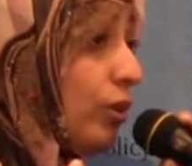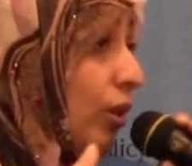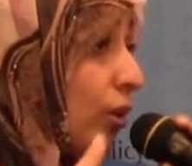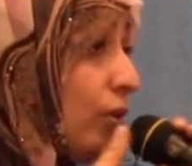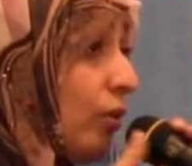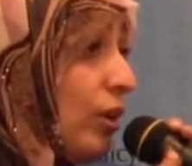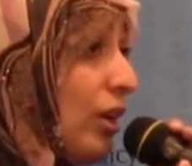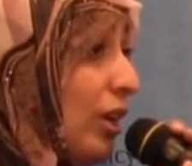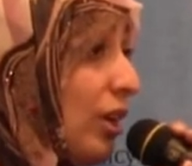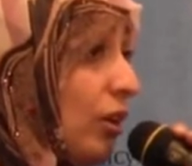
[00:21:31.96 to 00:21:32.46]
you
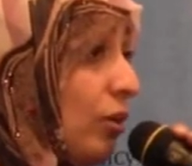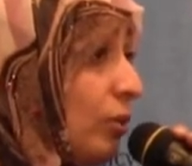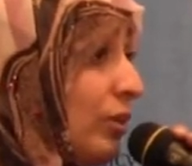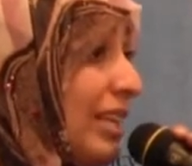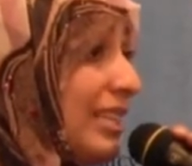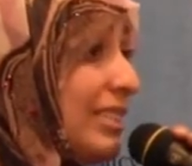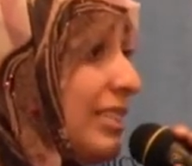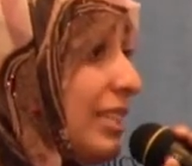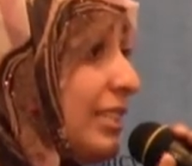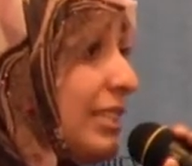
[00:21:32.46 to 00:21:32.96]
know, who
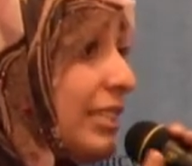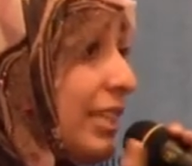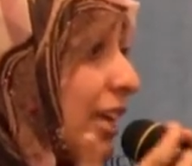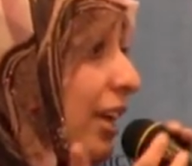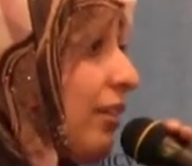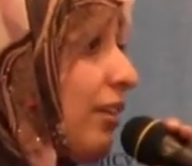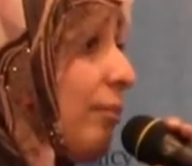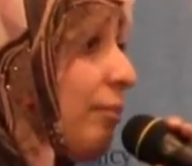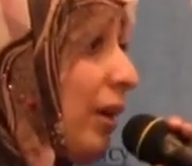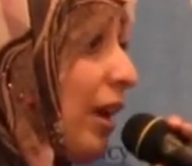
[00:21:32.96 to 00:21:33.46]
doesn't
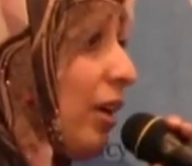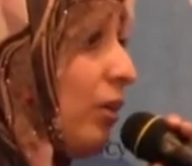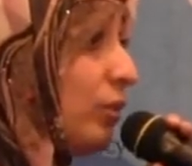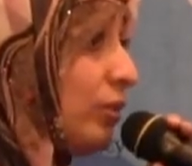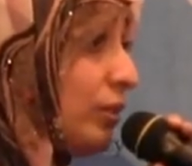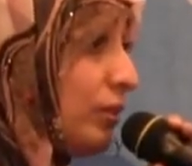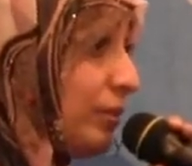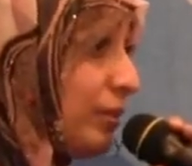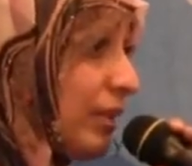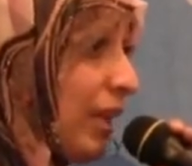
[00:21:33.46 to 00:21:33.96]
care
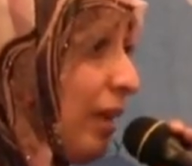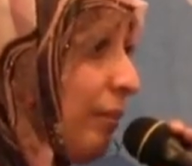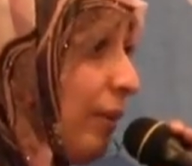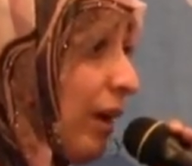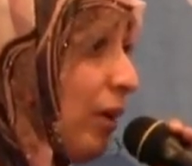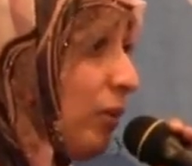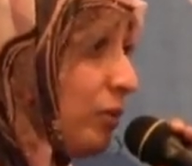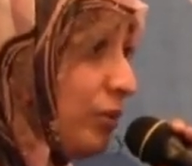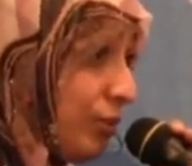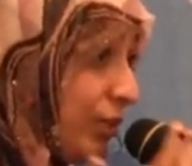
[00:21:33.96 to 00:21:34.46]

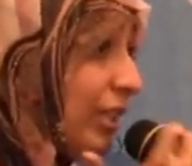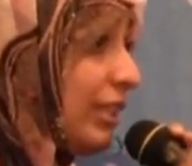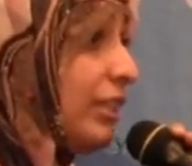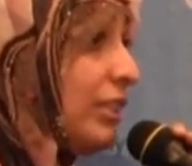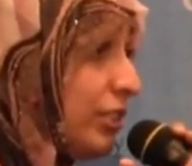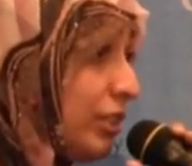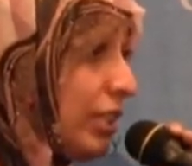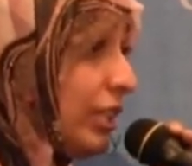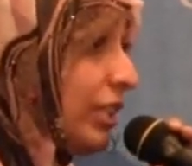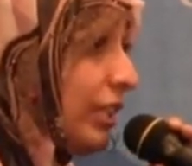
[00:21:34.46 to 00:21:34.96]
about
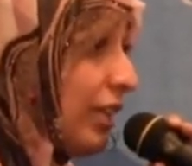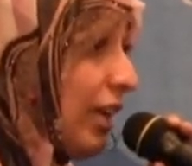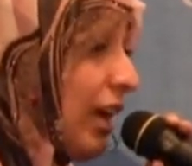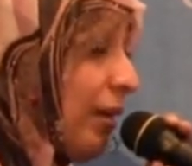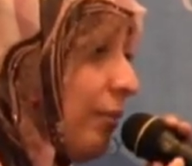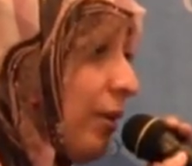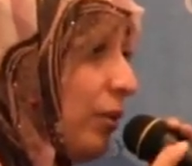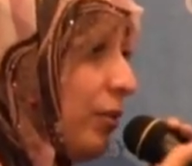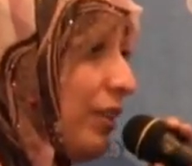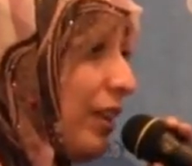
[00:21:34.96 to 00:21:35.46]
religion, you know,
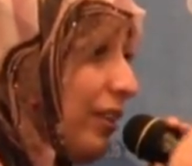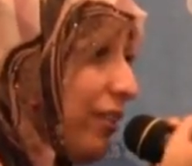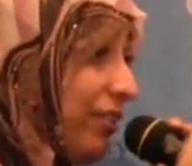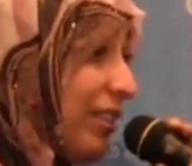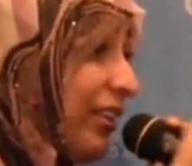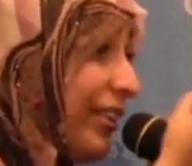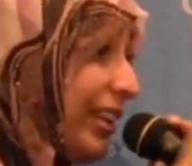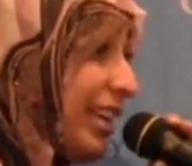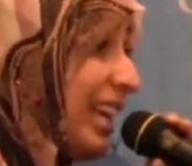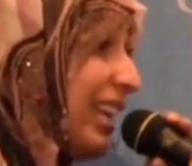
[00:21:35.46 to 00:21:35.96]
about
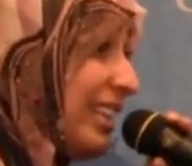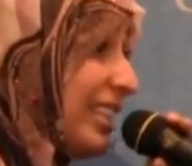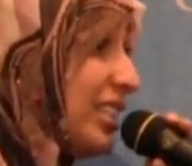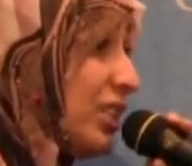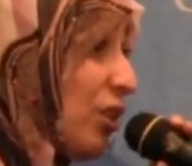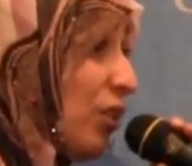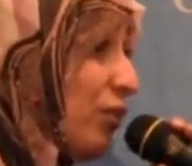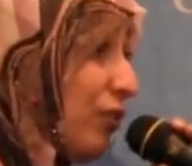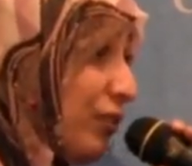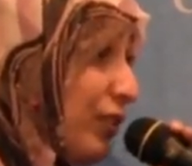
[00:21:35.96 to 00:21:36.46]
the
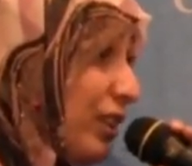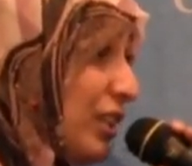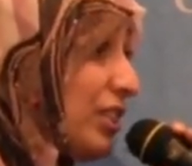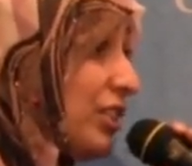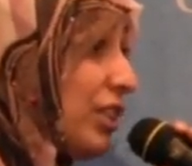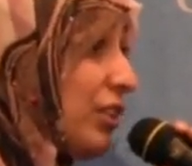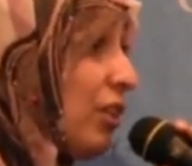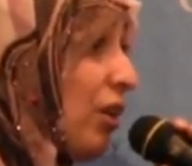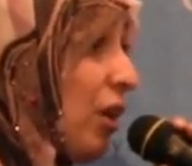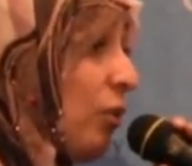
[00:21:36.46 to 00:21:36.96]
reality of
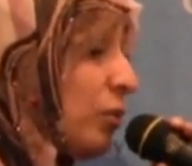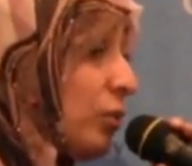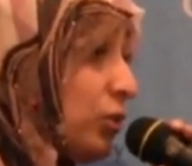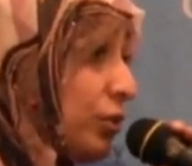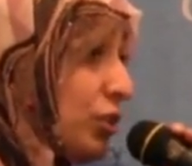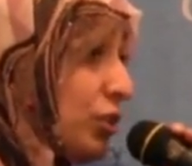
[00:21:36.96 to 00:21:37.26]
religion, how